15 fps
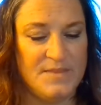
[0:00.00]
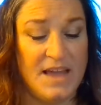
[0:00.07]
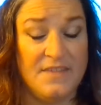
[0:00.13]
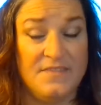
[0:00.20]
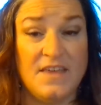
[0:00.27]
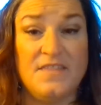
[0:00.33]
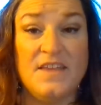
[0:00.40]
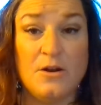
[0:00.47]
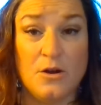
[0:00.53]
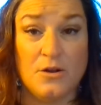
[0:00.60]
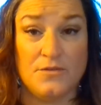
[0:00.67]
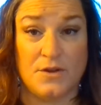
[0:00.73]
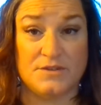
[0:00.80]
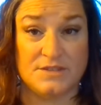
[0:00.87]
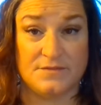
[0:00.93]
And then there are
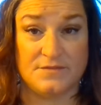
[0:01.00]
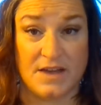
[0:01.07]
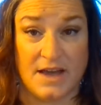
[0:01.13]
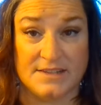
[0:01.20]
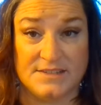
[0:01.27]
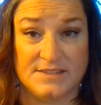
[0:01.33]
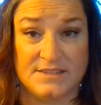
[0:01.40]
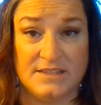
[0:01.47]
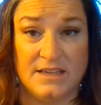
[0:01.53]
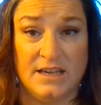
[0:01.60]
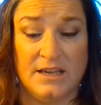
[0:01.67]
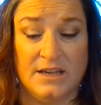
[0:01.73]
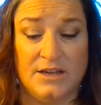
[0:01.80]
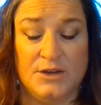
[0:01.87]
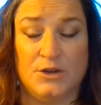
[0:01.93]
those of us
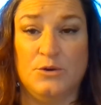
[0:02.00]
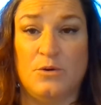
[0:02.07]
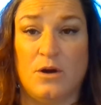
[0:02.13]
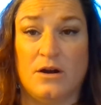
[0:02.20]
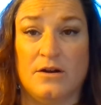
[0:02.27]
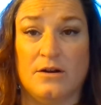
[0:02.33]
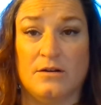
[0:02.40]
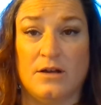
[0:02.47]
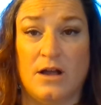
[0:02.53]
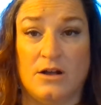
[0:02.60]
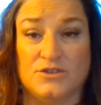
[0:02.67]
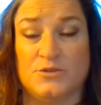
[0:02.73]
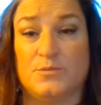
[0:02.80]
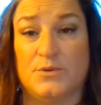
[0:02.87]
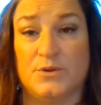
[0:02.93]
who are
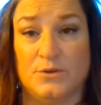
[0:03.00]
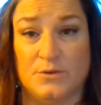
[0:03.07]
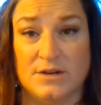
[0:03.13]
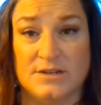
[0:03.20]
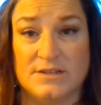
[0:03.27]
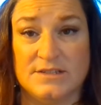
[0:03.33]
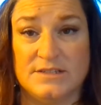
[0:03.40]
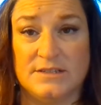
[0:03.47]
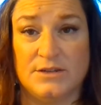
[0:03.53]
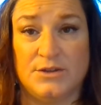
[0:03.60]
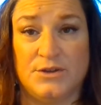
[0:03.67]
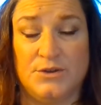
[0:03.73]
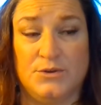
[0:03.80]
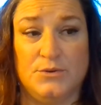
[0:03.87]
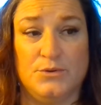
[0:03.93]
entrepreneurs
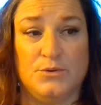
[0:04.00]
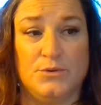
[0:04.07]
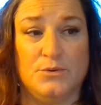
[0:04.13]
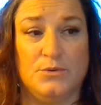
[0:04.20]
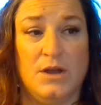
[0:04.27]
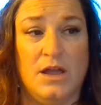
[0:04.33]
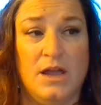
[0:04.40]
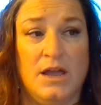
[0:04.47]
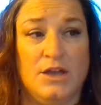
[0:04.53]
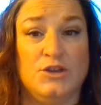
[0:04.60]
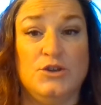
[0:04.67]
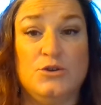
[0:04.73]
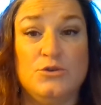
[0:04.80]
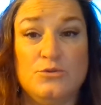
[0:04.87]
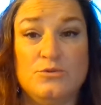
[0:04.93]
who
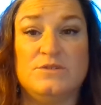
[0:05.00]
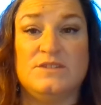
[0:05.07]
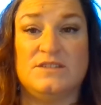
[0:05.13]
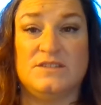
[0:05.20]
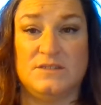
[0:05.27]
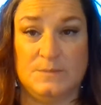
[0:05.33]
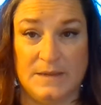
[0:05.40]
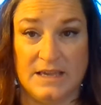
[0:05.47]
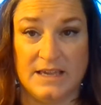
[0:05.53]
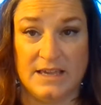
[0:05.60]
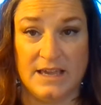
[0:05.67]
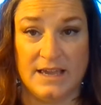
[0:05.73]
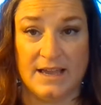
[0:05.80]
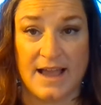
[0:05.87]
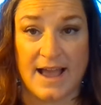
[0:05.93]
use
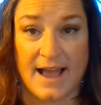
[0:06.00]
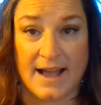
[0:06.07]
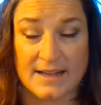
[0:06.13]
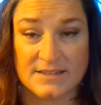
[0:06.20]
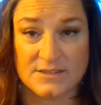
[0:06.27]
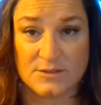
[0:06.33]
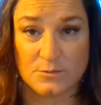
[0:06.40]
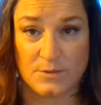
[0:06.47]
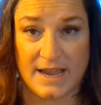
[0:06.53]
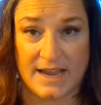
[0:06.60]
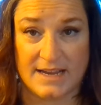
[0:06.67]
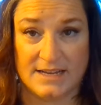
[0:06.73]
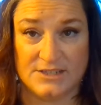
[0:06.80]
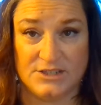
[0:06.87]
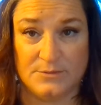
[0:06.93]
speaking as a
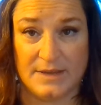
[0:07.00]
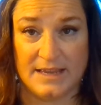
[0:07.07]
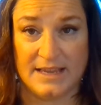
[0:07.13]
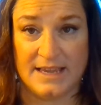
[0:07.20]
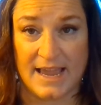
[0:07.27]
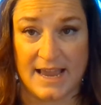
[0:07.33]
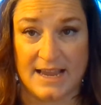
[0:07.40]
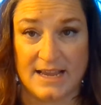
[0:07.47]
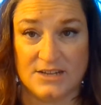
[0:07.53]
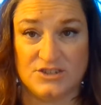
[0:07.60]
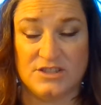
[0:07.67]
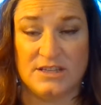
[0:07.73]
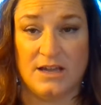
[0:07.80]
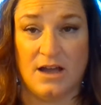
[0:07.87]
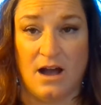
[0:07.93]
way to
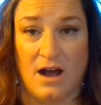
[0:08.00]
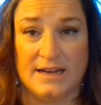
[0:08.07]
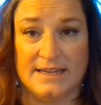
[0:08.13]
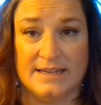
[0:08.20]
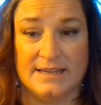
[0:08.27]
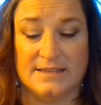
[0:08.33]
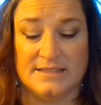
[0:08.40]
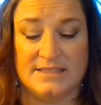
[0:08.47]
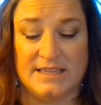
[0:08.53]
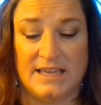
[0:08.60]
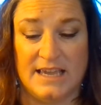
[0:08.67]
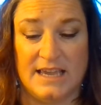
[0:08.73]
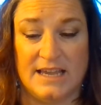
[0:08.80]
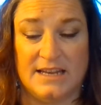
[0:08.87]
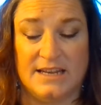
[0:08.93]
engage the audience
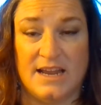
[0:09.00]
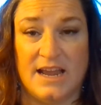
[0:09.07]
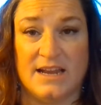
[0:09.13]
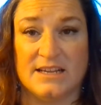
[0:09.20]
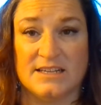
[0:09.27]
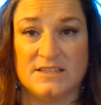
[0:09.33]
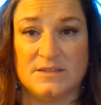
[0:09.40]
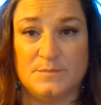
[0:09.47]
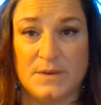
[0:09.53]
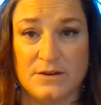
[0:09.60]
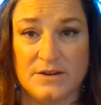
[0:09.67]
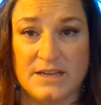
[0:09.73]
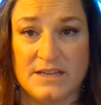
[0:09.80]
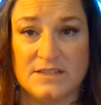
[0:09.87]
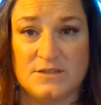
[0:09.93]
in an
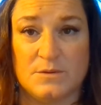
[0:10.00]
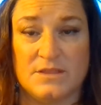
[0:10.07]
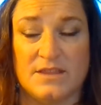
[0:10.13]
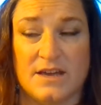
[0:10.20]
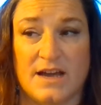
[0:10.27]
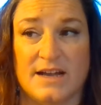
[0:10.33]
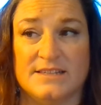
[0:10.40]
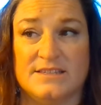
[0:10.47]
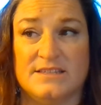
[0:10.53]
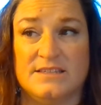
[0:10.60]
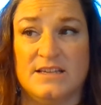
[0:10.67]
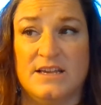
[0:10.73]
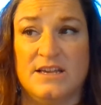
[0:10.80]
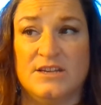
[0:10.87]
experience with us